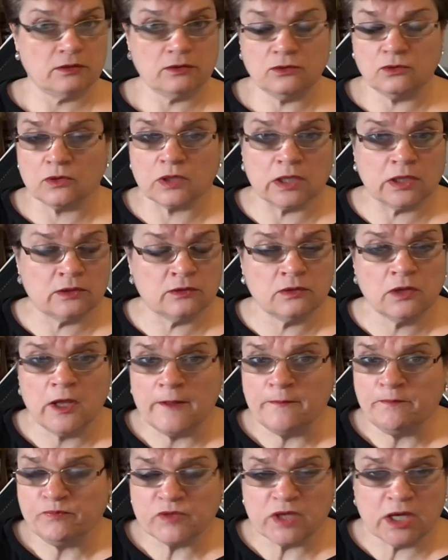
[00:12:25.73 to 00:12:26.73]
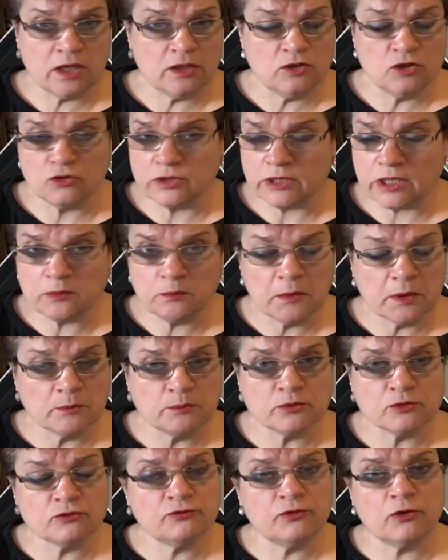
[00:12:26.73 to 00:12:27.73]
You can, your
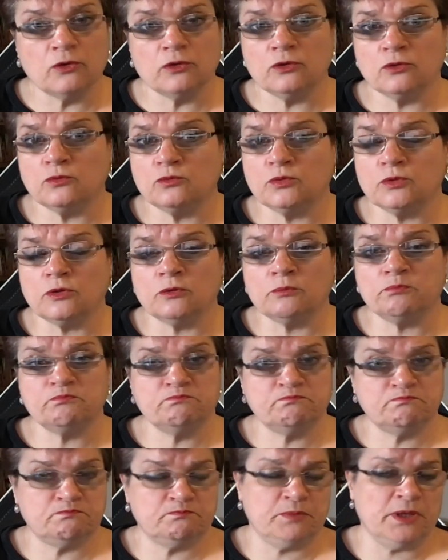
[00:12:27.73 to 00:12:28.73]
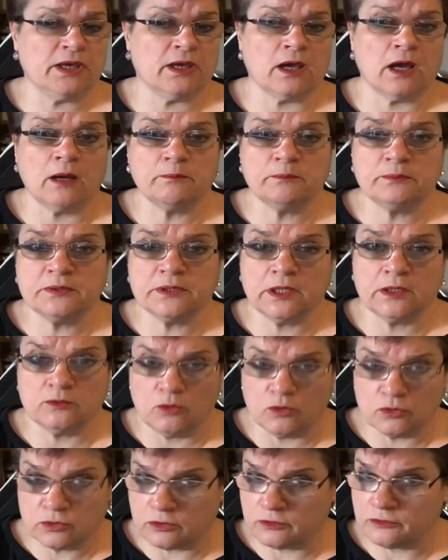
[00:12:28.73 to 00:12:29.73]
Nutmeg portfolio will pick up a
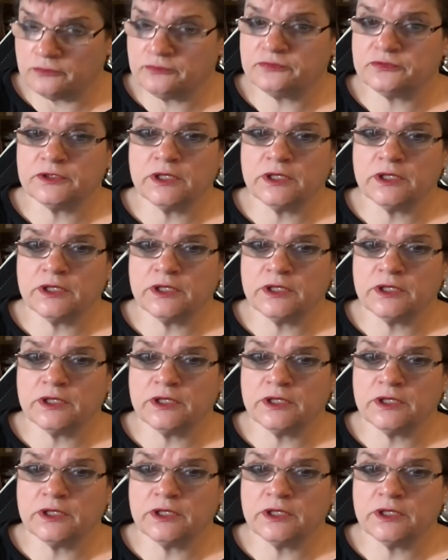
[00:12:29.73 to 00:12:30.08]
lot of